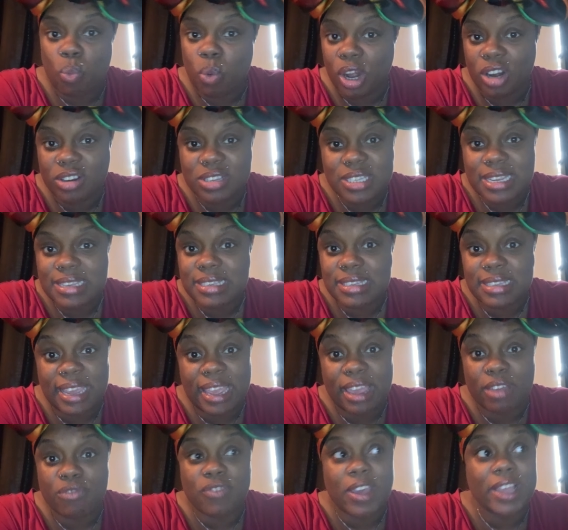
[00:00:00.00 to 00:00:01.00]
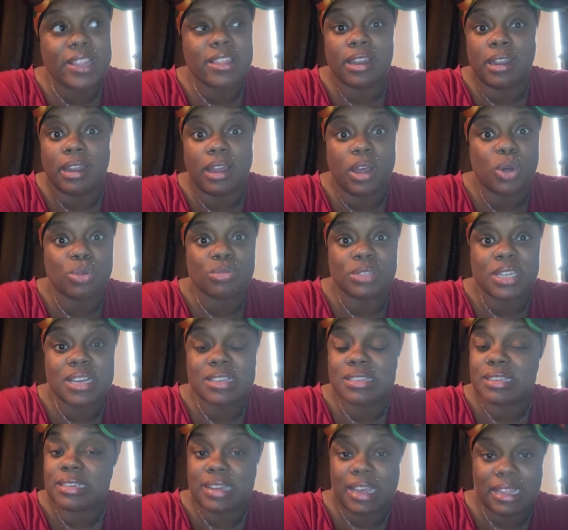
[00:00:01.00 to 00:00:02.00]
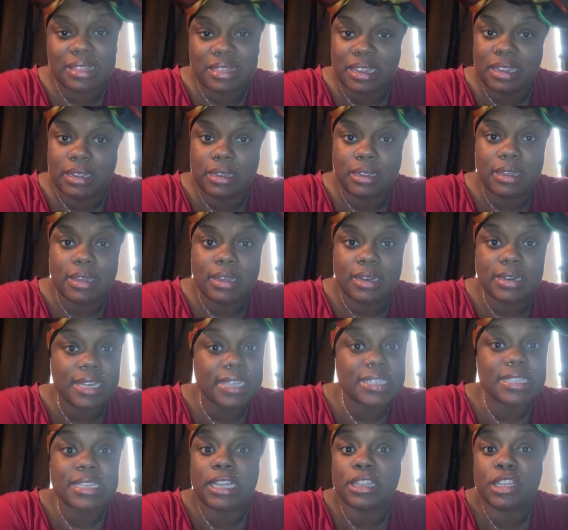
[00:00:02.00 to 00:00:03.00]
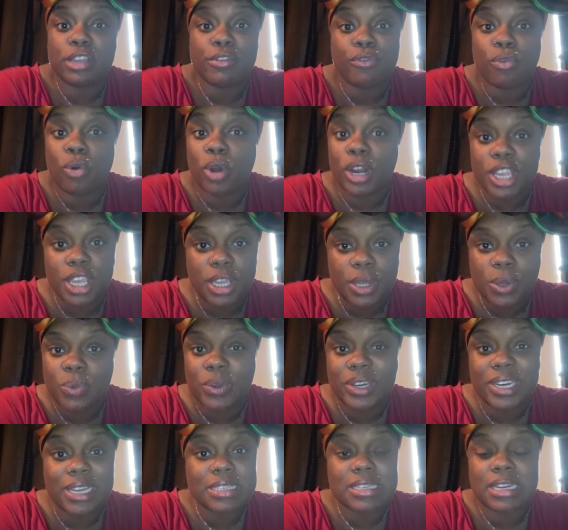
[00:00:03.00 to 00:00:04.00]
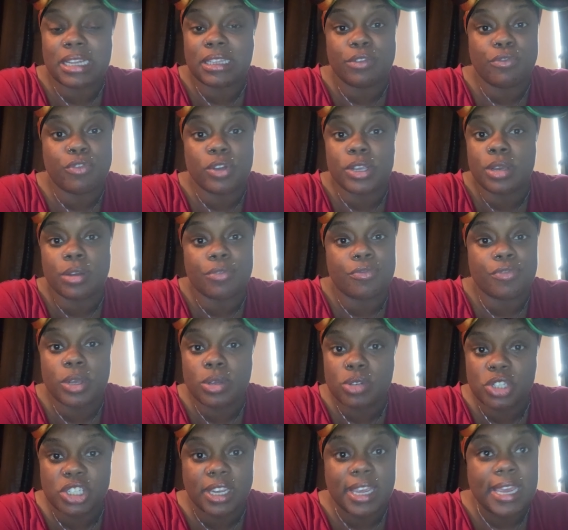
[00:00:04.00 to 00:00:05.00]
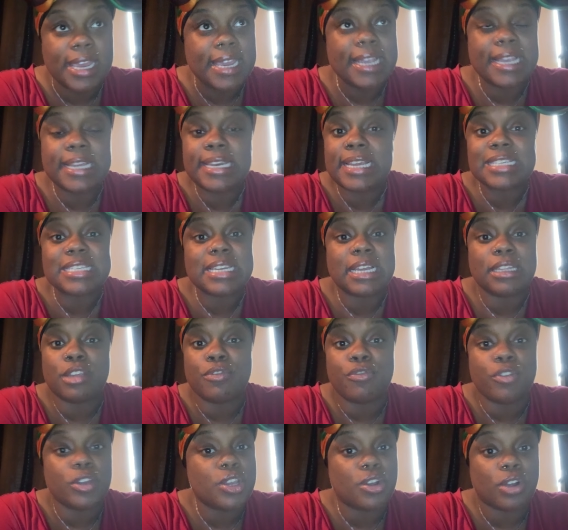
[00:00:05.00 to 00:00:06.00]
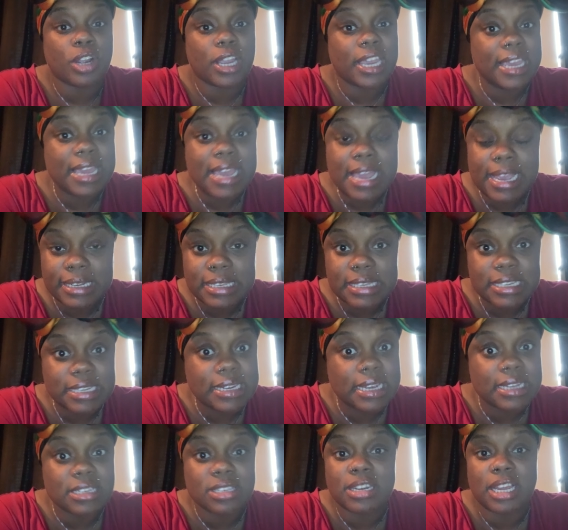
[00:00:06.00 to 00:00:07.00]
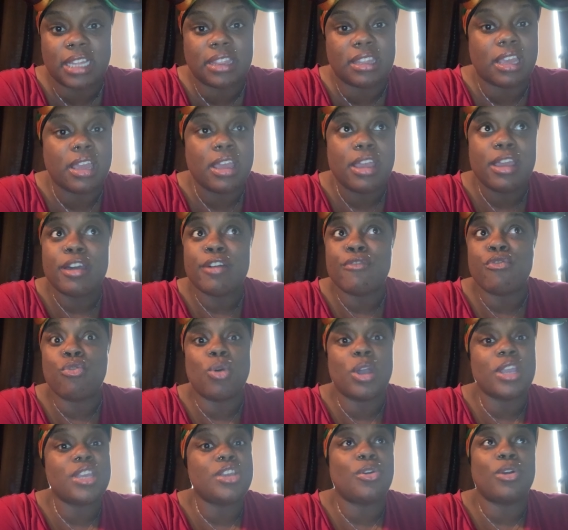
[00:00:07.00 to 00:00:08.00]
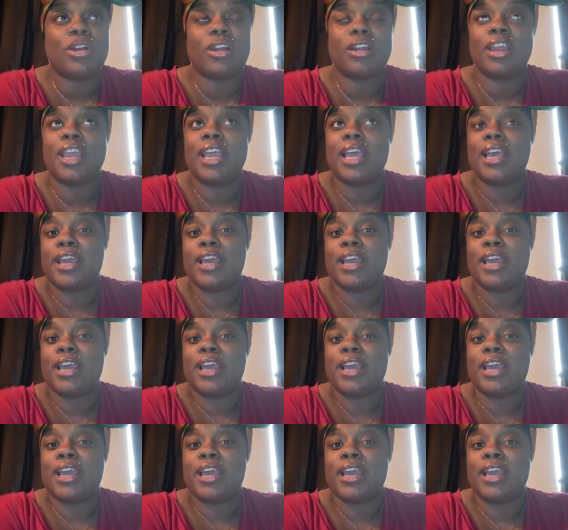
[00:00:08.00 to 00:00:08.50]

works is dead. Faith alone does nothing. Does nothing for you. It does nothing for your future. It does nothing for your kids. It does nothing for your